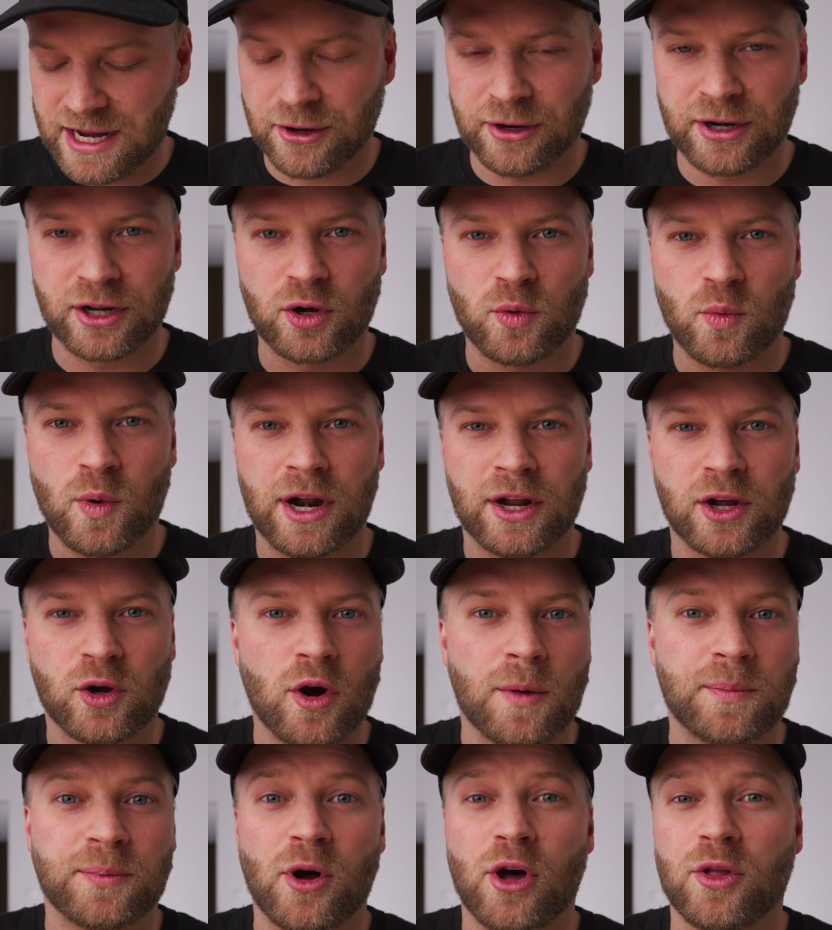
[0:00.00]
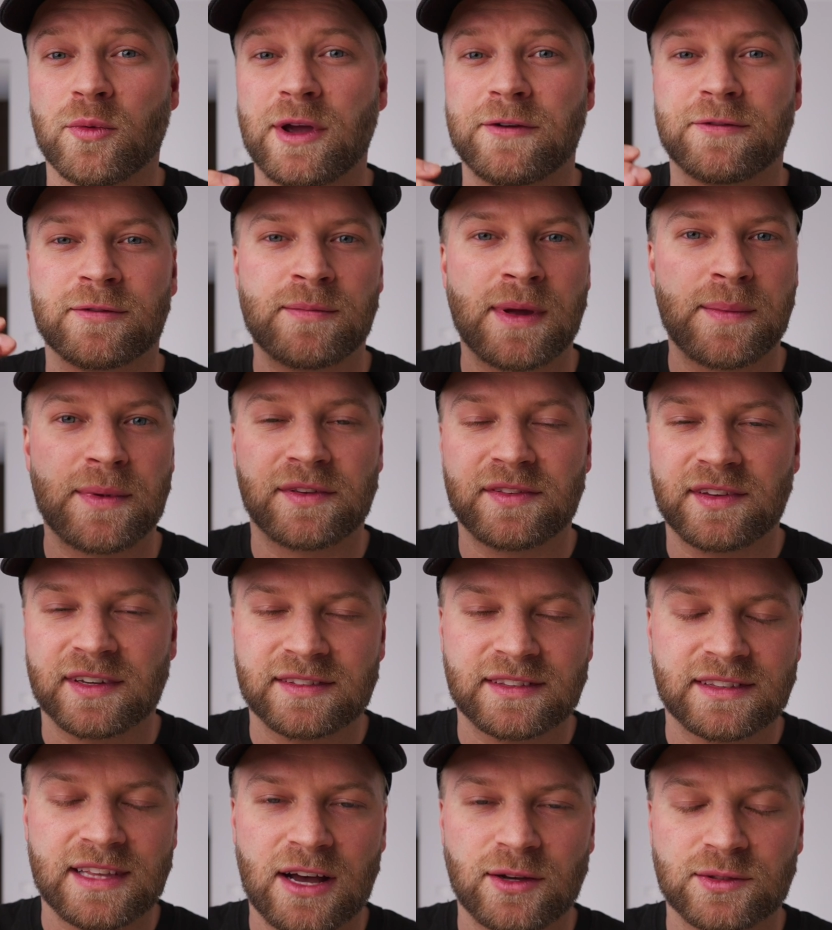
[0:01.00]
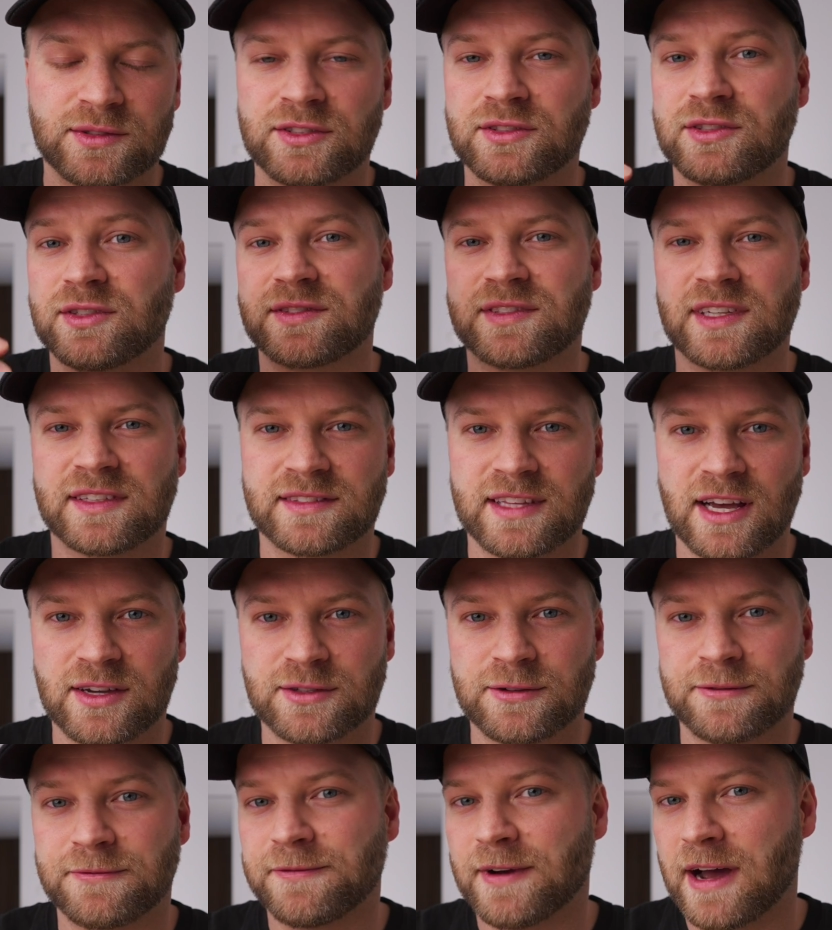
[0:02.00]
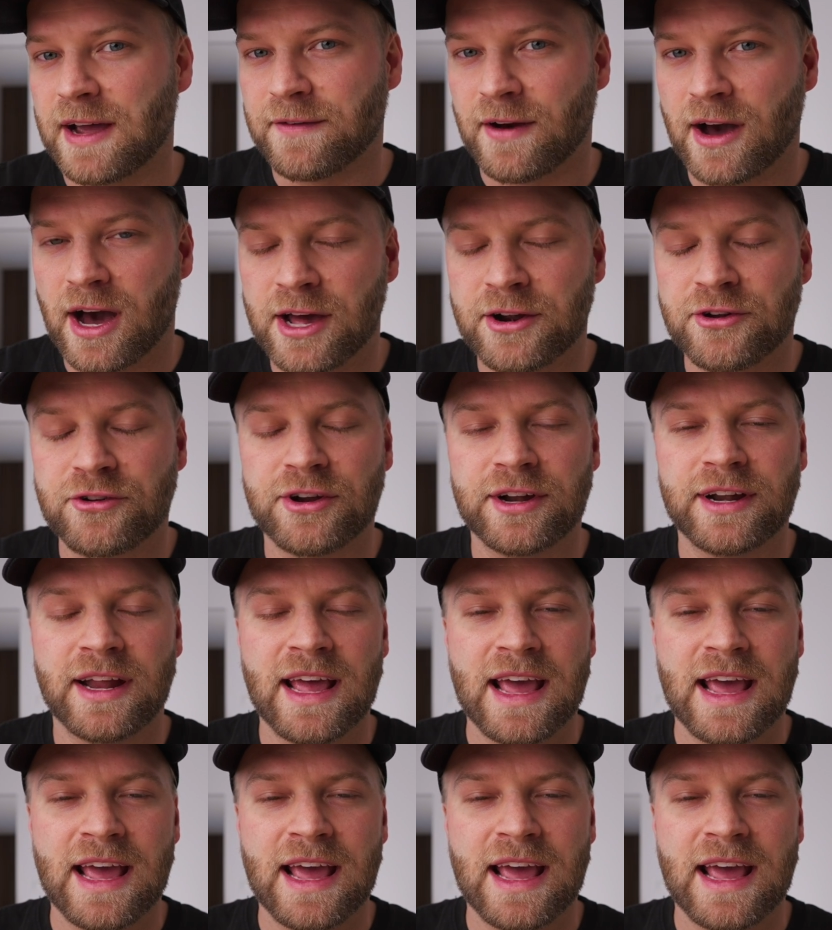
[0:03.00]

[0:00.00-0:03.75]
you're going to want to go up all the way from maybe 6,000 to 6,500.